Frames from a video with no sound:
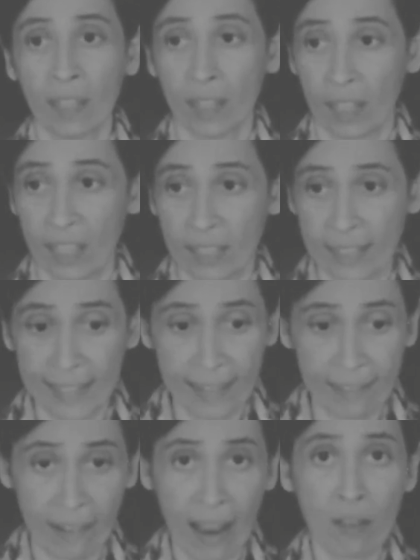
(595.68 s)
It is the
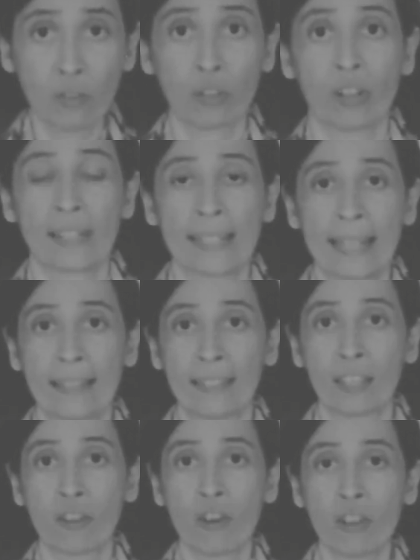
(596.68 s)
ground you are
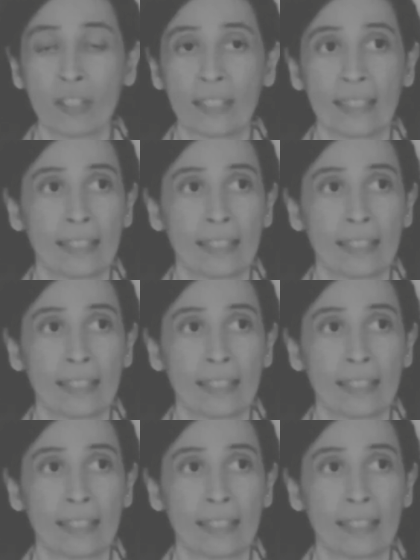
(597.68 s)
standing on.